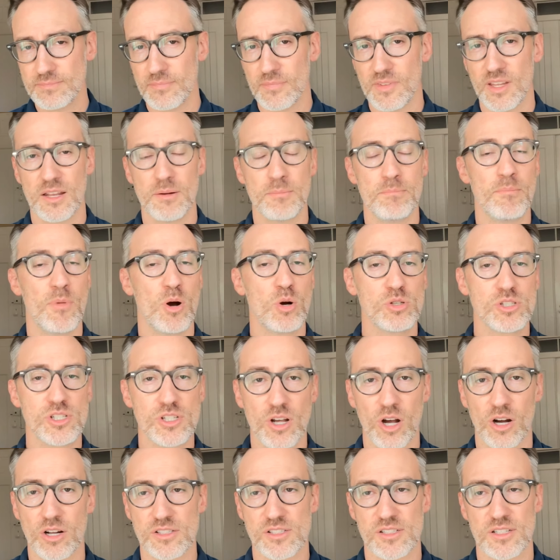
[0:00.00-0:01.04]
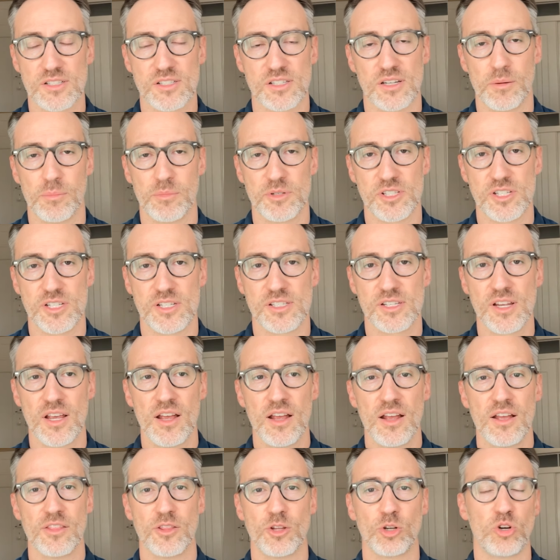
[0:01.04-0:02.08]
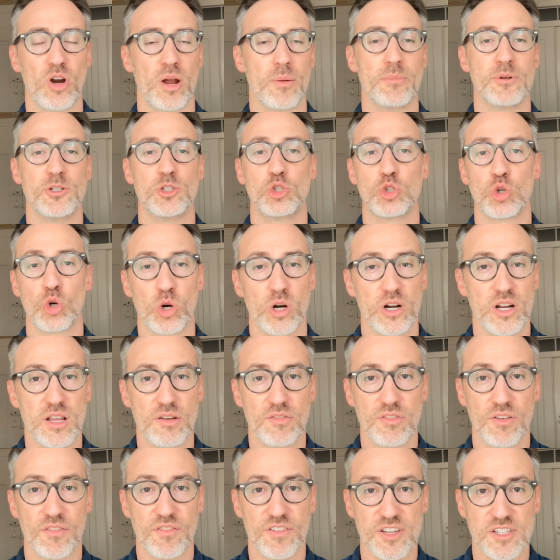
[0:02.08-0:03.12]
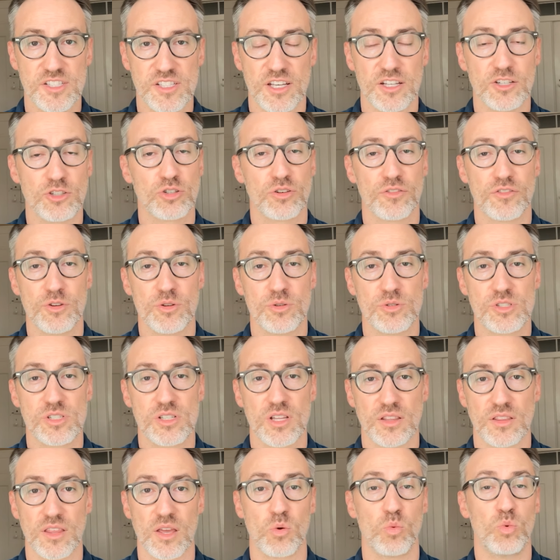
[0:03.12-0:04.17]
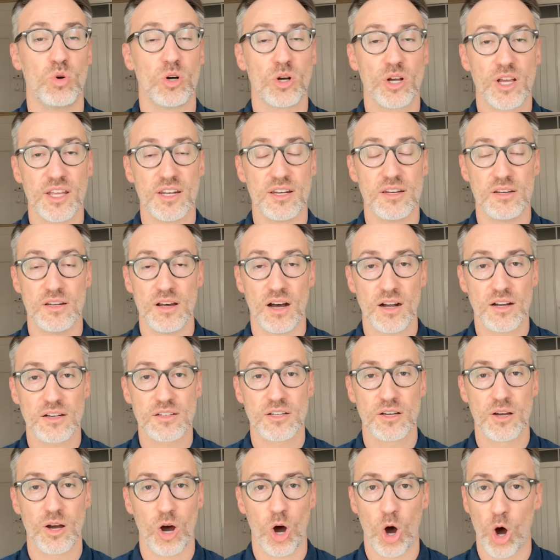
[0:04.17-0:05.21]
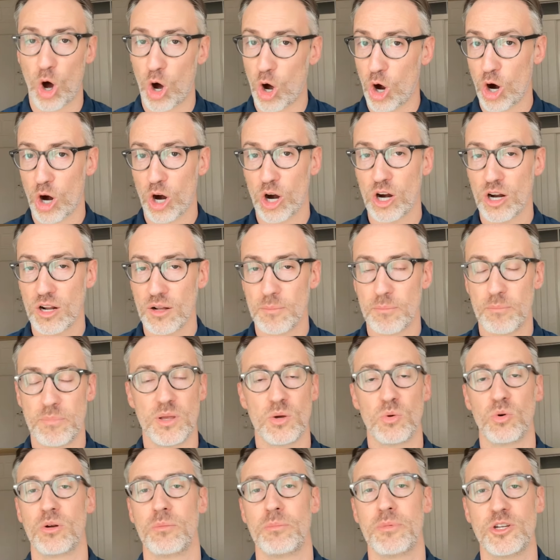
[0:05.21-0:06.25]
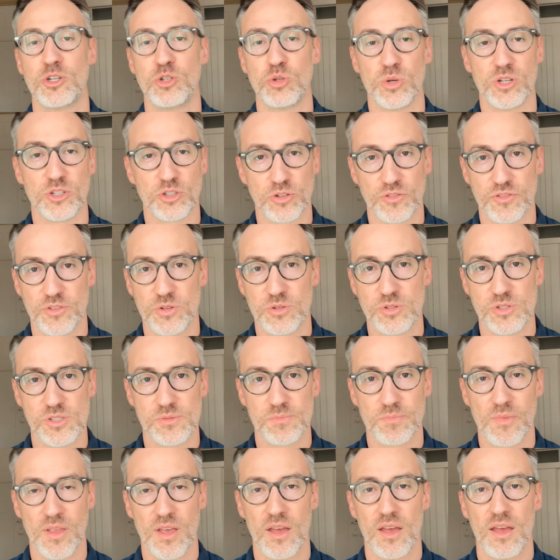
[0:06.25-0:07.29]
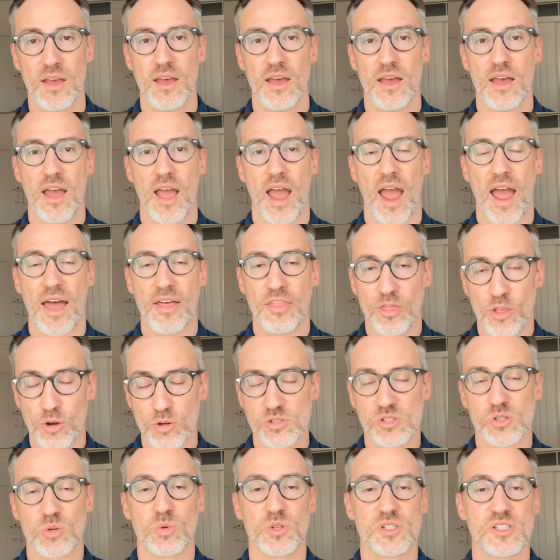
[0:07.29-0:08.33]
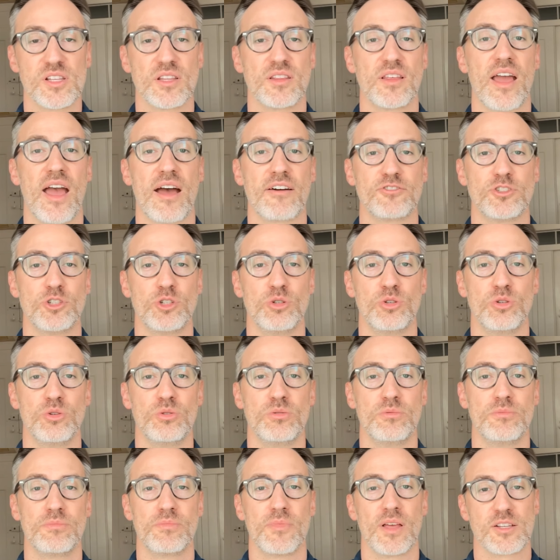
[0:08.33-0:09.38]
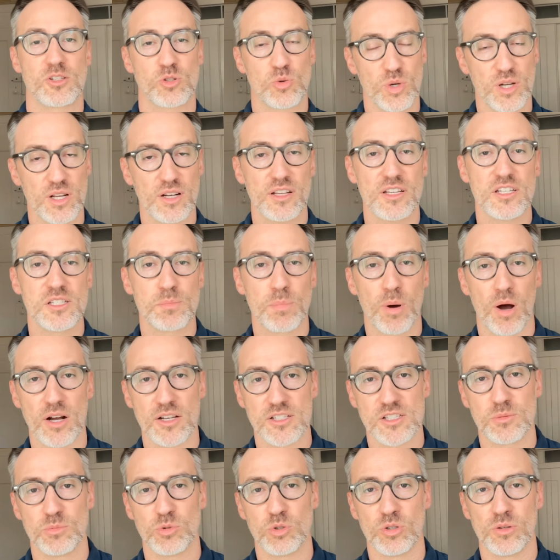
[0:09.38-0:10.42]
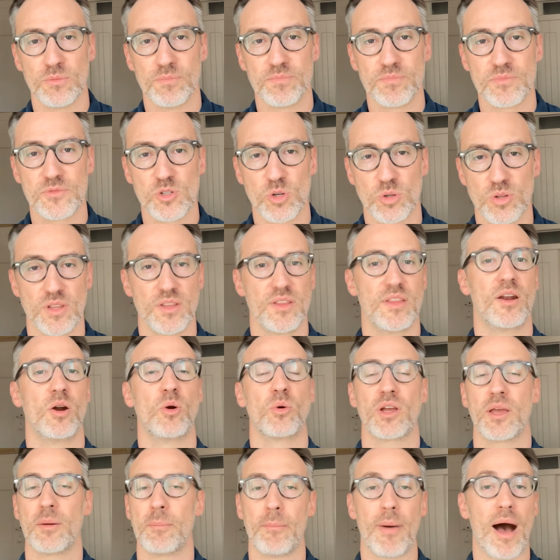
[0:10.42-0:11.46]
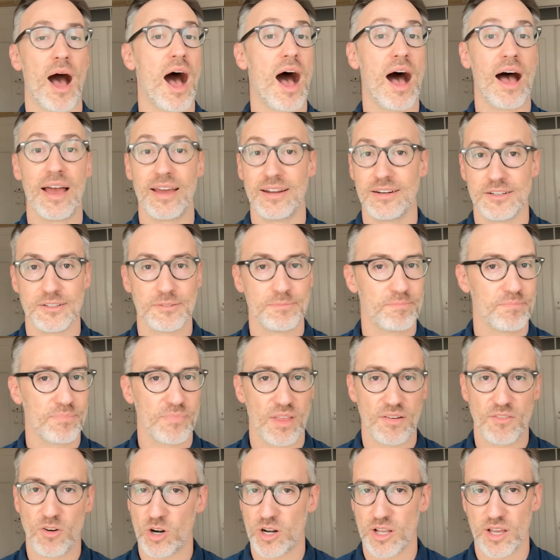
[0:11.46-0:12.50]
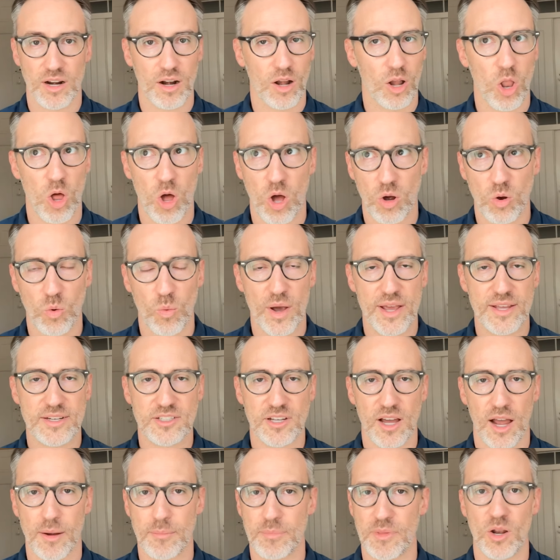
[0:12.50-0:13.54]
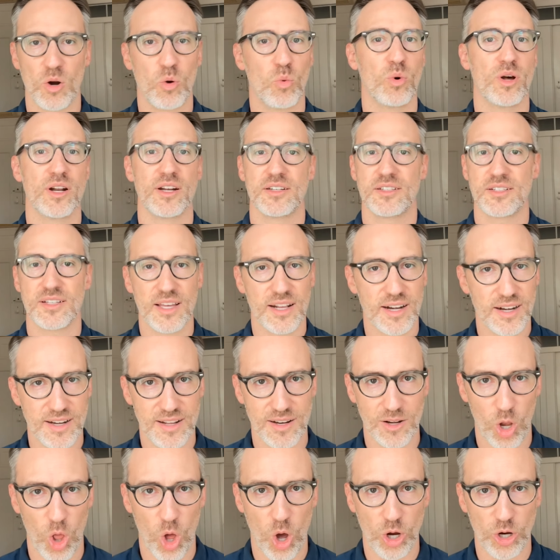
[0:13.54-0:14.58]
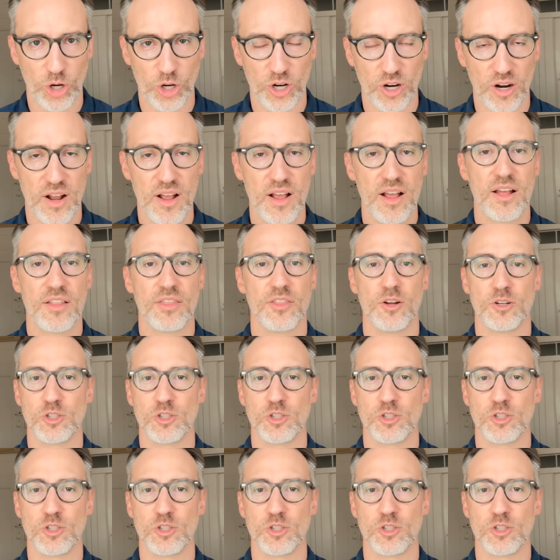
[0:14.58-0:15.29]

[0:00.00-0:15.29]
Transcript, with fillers: In most consulates and embassies, the great majority of the visa interviews that they will conduct are B1, B2 interviews. And those are the ones that they have to do as quickly as possible so that they don't get behind. They've already got a long wait time. They don't want it to get any longer. They're